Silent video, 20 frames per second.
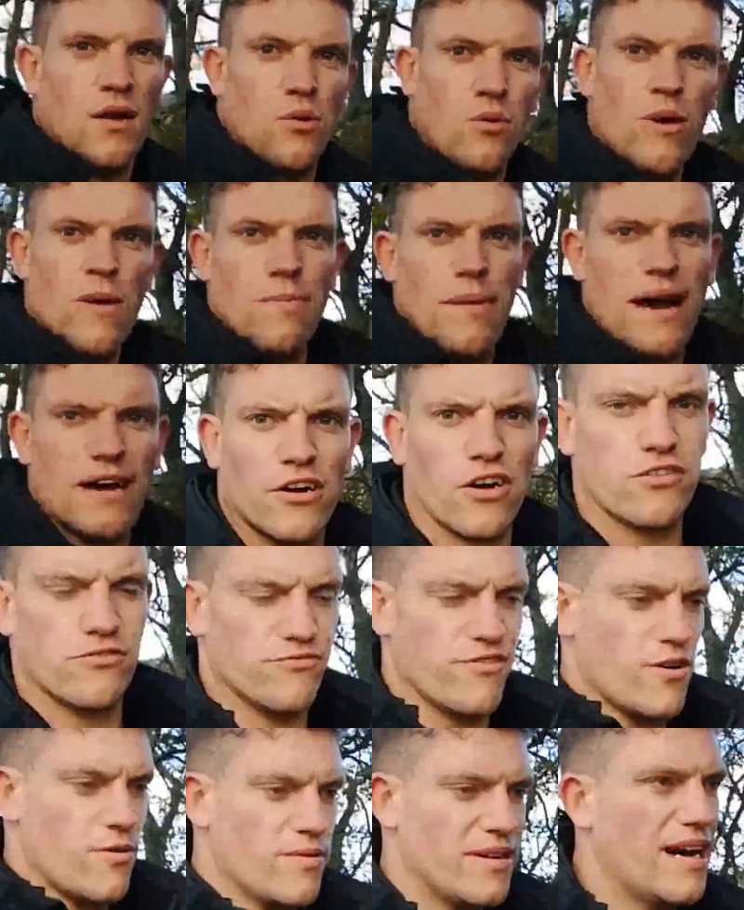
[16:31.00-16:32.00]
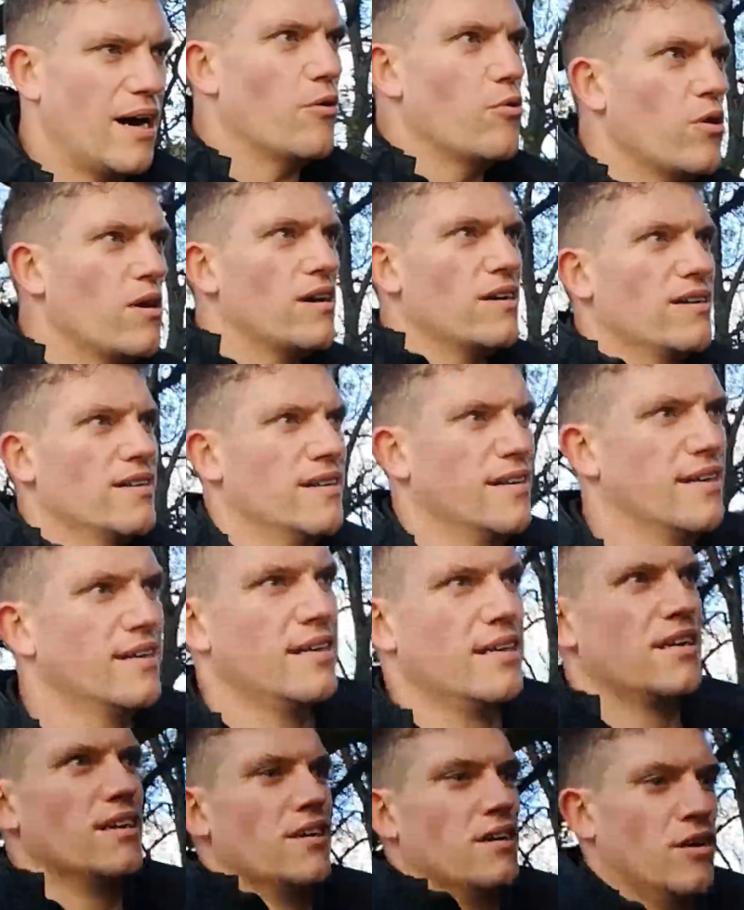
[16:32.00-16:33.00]
We're back en route now.
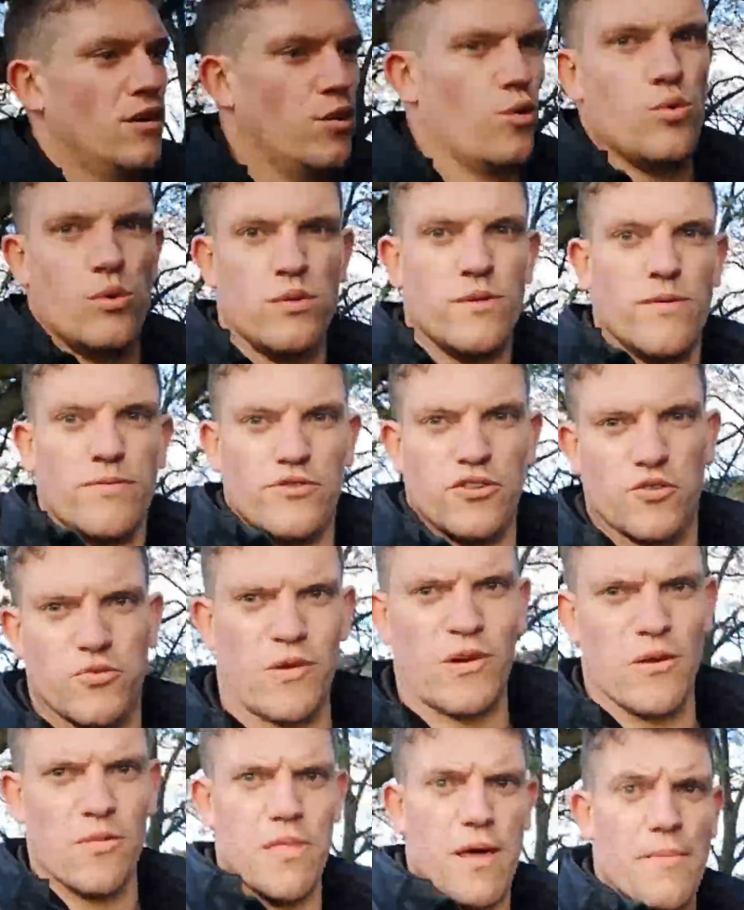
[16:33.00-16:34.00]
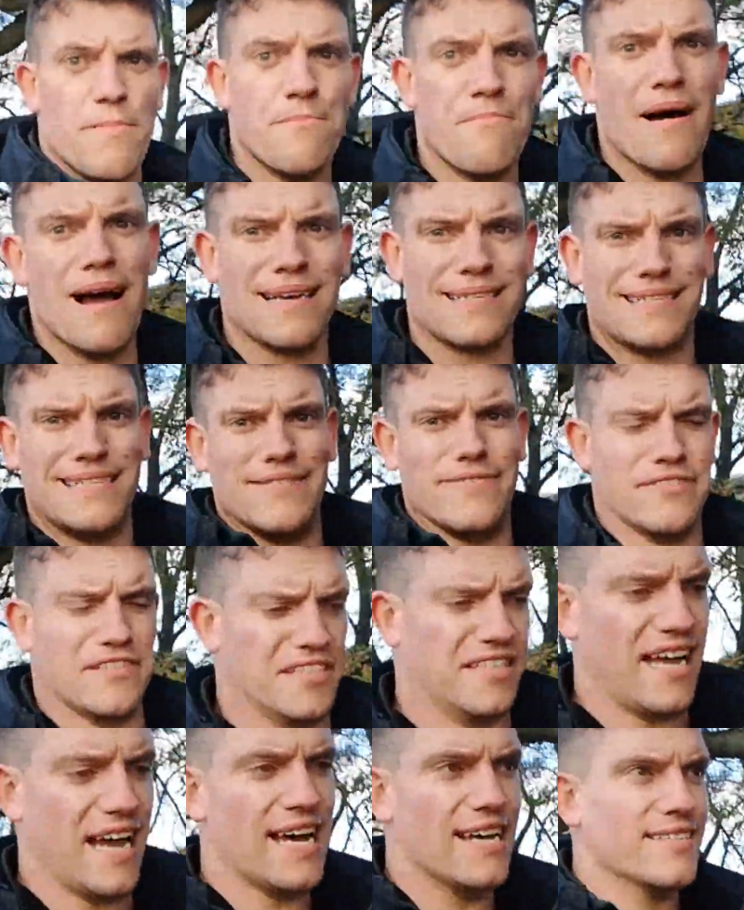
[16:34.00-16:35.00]
We've just went up the massive
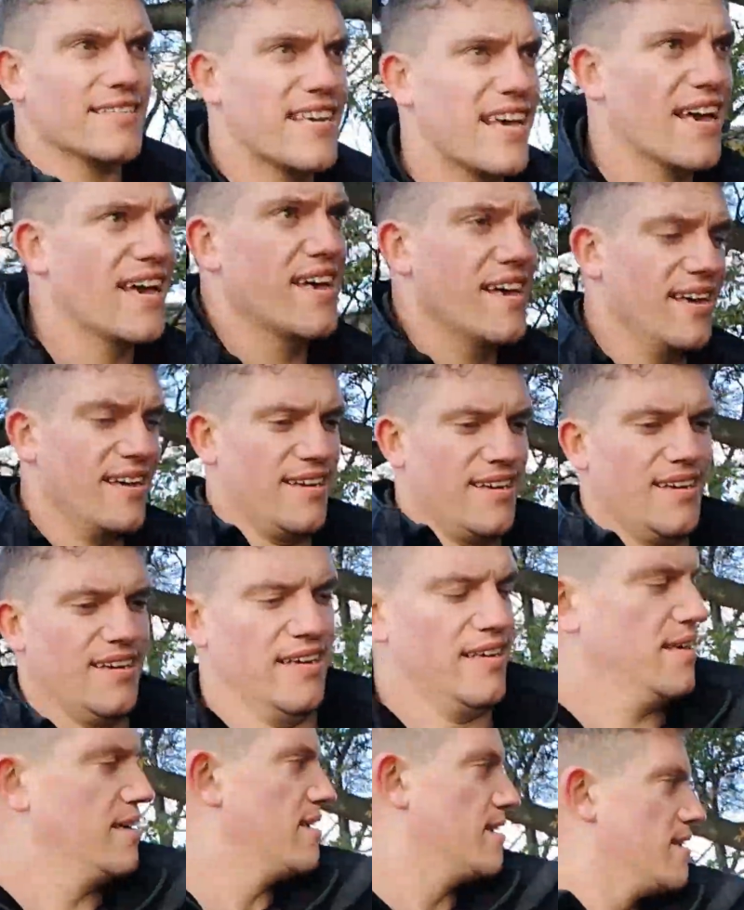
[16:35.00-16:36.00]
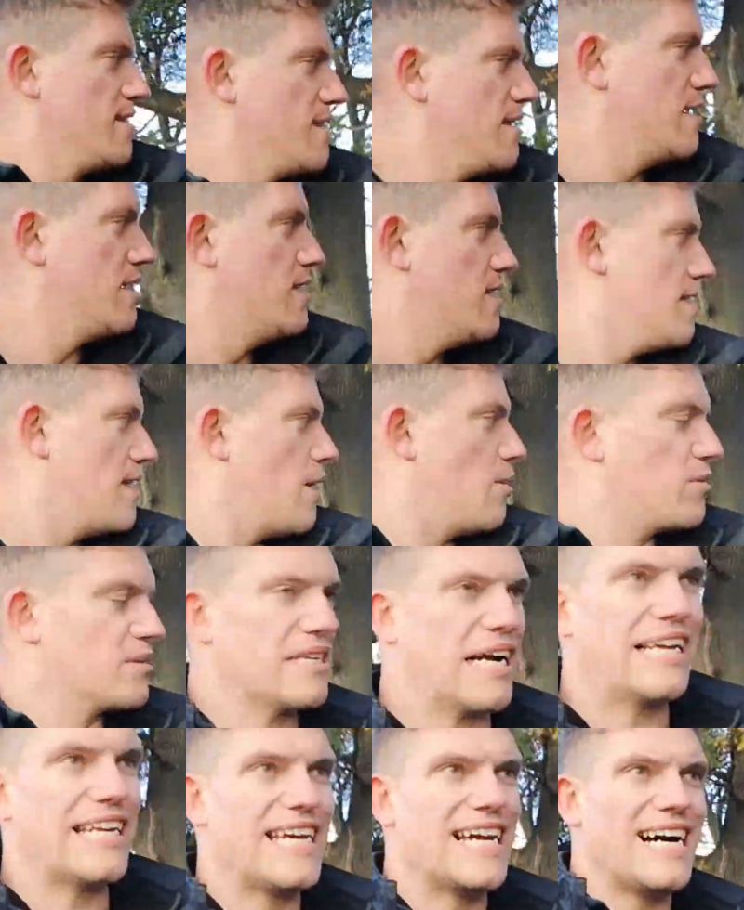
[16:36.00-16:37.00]
stairs. That was
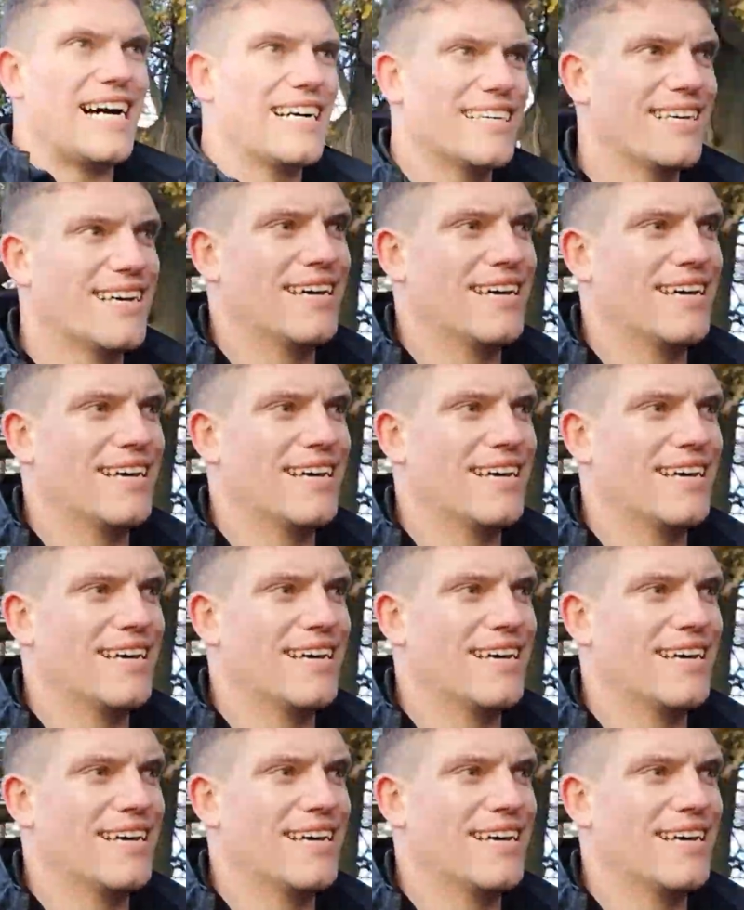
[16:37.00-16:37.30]
kind of hard.